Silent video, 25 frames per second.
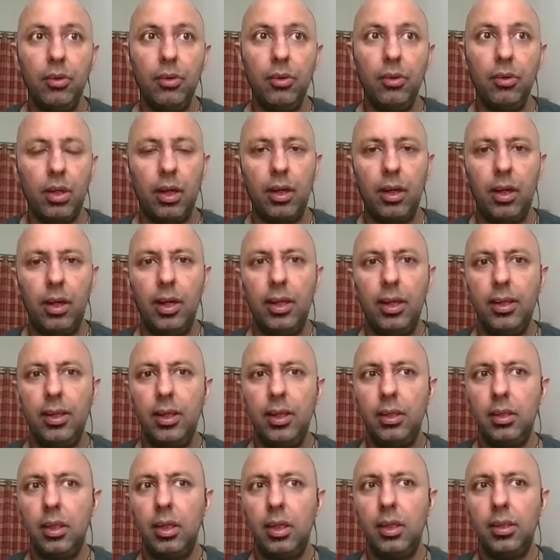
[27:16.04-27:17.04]
and I
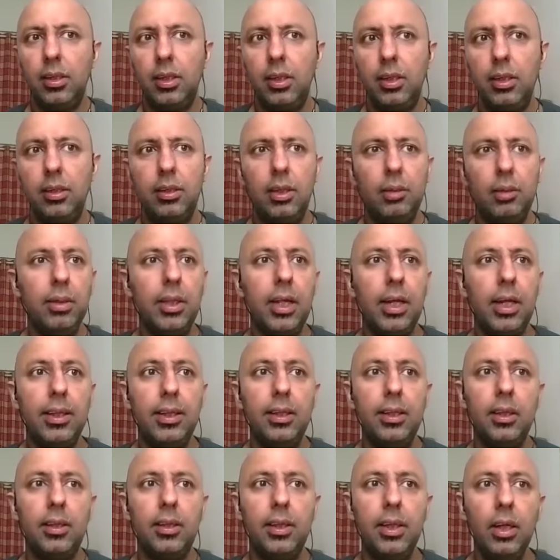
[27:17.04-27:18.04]
think, Jamit, I
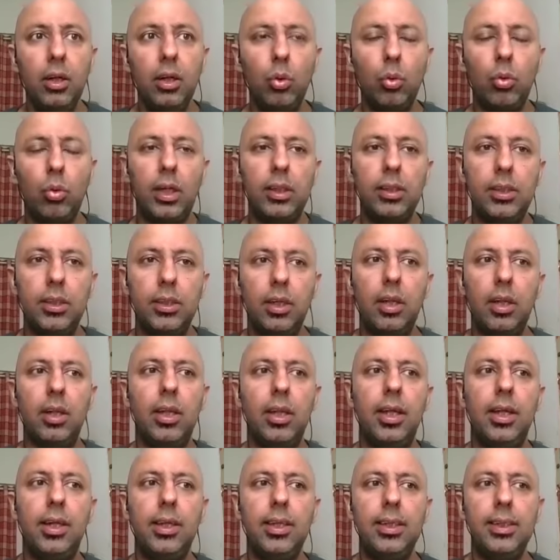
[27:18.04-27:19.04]
think the thing to consider
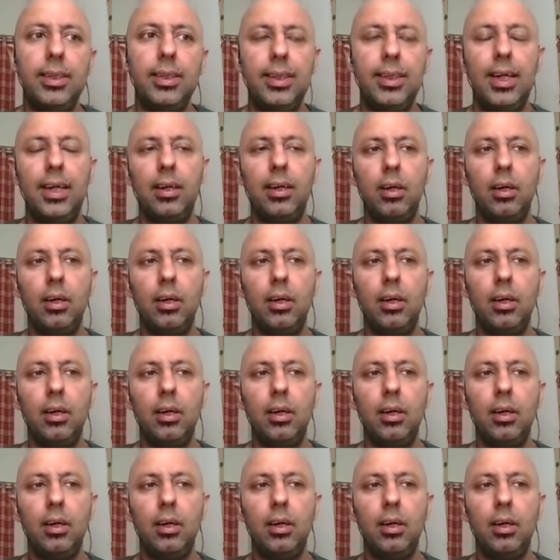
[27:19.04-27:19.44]
there is that